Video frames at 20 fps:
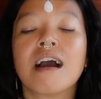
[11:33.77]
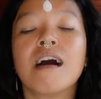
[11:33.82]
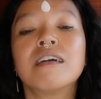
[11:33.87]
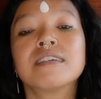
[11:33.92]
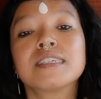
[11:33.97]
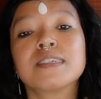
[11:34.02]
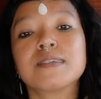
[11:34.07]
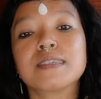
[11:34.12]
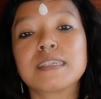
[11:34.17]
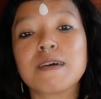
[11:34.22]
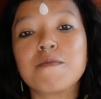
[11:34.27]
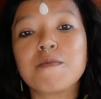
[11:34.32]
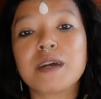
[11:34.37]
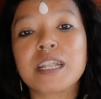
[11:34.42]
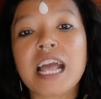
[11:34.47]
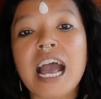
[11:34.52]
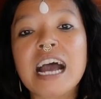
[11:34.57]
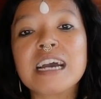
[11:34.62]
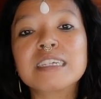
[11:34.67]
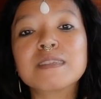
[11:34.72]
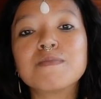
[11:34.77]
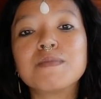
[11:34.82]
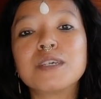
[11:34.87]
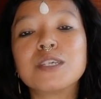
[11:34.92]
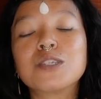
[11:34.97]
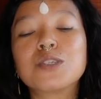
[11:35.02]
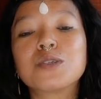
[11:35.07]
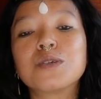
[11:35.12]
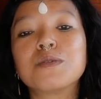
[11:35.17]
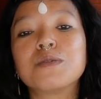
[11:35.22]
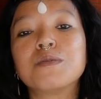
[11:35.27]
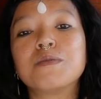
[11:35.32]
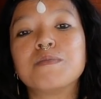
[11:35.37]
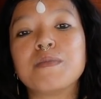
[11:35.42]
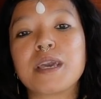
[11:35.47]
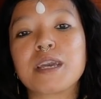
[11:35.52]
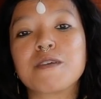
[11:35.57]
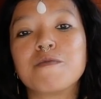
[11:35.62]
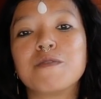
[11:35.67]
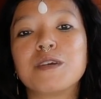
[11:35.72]
Also, someone asked me to
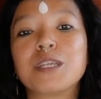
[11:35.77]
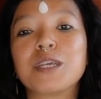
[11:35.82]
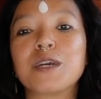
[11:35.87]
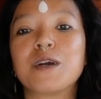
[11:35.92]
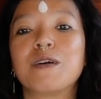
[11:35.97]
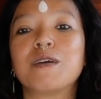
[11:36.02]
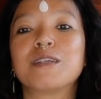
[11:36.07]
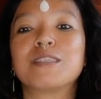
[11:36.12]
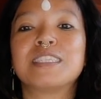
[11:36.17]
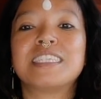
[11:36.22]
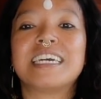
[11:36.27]
make a video